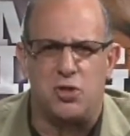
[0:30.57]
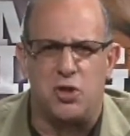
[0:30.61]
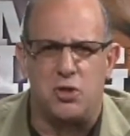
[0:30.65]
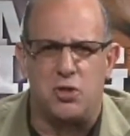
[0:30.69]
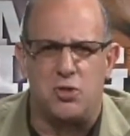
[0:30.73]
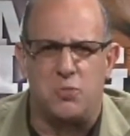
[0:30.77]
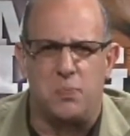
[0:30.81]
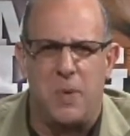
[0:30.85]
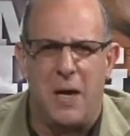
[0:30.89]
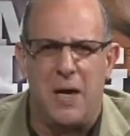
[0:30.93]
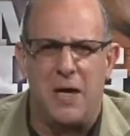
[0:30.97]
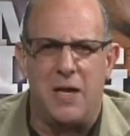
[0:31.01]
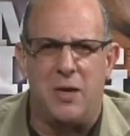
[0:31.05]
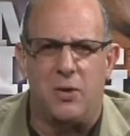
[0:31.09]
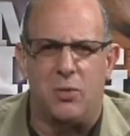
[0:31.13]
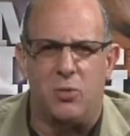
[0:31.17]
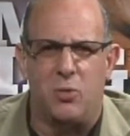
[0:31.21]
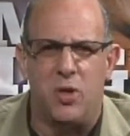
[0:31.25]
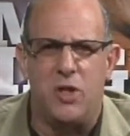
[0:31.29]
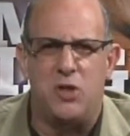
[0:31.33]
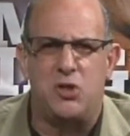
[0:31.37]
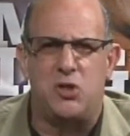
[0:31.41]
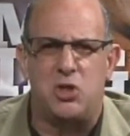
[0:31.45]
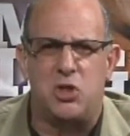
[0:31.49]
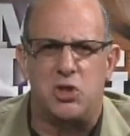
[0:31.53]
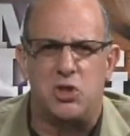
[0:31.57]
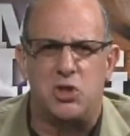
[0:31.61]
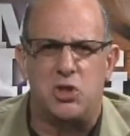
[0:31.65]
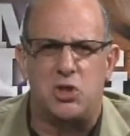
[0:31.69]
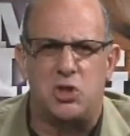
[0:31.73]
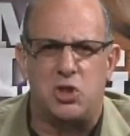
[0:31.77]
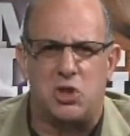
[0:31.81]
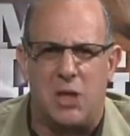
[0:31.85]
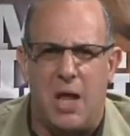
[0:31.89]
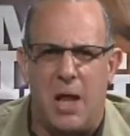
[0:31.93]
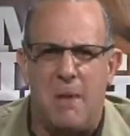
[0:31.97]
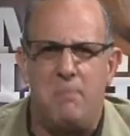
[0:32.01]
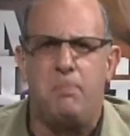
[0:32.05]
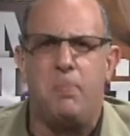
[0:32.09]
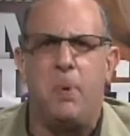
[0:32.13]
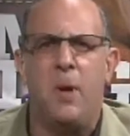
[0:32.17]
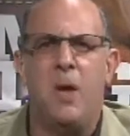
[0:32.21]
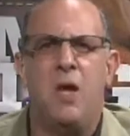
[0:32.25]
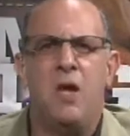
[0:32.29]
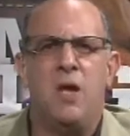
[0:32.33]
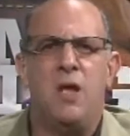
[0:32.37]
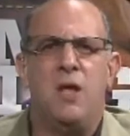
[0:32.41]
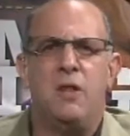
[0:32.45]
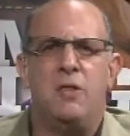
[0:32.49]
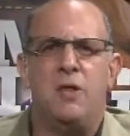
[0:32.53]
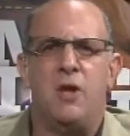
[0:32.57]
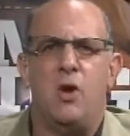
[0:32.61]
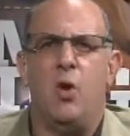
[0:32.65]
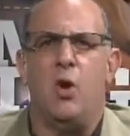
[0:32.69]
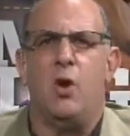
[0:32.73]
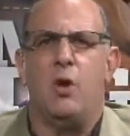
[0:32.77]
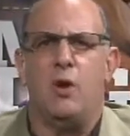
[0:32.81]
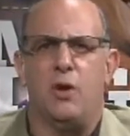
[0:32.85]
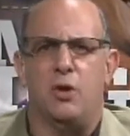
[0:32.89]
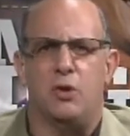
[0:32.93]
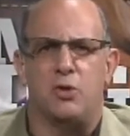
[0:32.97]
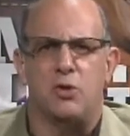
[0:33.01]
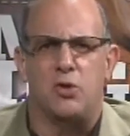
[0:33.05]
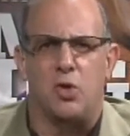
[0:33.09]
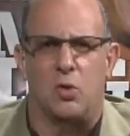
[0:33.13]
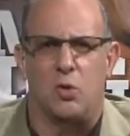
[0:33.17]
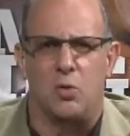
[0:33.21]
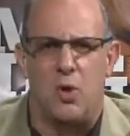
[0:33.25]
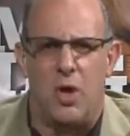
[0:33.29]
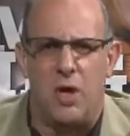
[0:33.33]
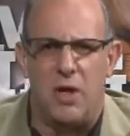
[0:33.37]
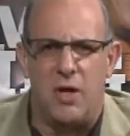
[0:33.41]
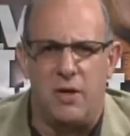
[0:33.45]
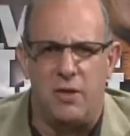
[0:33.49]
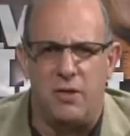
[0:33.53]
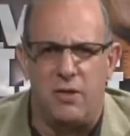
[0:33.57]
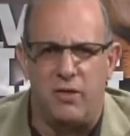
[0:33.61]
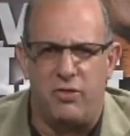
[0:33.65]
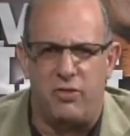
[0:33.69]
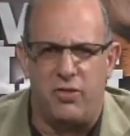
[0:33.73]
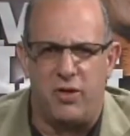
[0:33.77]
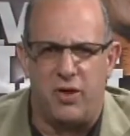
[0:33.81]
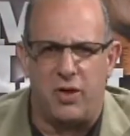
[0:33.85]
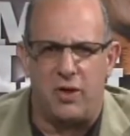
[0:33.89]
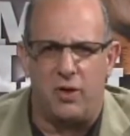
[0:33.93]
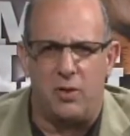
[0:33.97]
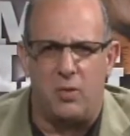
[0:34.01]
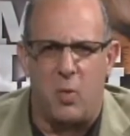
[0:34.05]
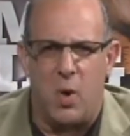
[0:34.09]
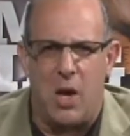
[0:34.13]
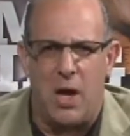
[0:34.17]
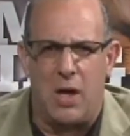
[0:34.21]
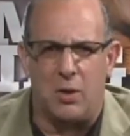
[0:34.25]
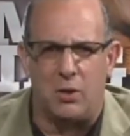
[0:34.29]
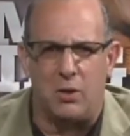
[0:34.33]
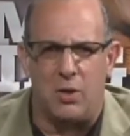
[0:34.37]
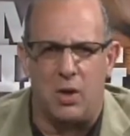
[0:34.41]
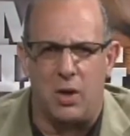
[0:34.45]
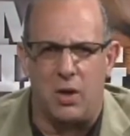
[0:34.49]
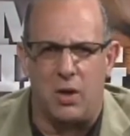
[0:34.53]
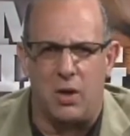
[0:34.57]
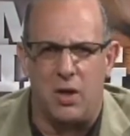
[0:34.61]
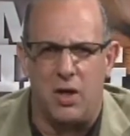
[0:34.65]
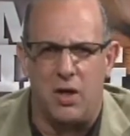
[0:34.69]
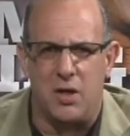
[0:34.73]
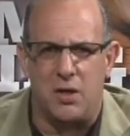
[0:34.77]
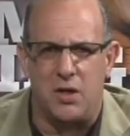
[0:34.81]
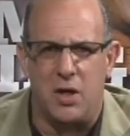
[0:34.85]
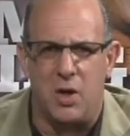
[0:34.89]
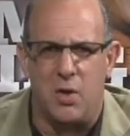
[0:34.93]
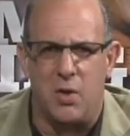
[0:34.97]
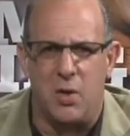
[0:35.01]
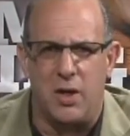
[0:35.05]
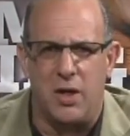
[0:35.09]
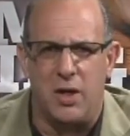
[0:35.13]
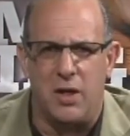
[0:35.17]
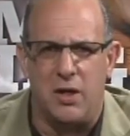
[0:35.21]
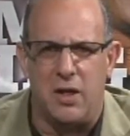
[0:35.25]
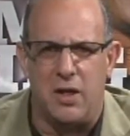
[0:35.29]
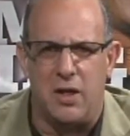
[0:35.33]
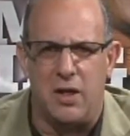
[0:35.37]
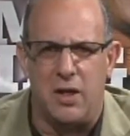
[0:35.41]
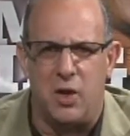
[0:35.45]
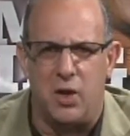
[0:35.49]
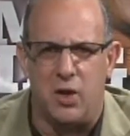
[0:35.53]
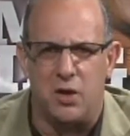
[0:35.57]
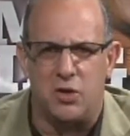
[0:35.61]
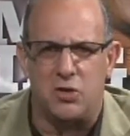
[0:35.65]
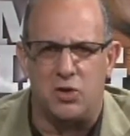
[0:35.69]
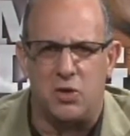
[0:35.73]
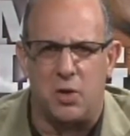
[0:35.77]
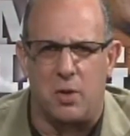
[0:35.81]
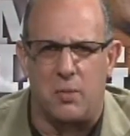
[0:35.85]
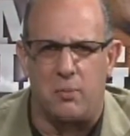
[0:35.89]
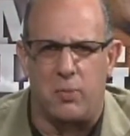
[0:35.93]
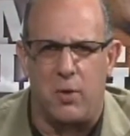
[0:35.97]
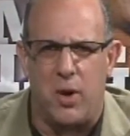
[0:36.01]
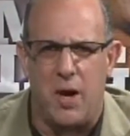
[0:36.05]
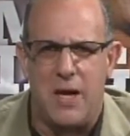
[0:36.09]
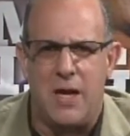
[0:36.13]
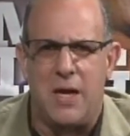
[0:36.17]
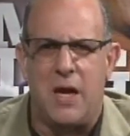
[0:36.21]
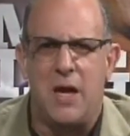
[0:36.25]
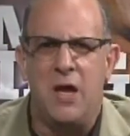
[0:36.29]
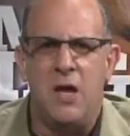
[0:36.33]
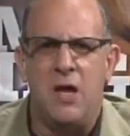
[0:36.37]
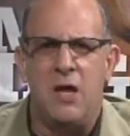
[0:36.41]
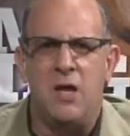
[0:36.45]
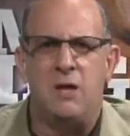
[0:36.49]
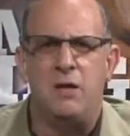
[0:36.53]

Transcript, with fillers: Despite a recent slump, the Orioles are right in the thick of the wild card hunt going into the All-Star break.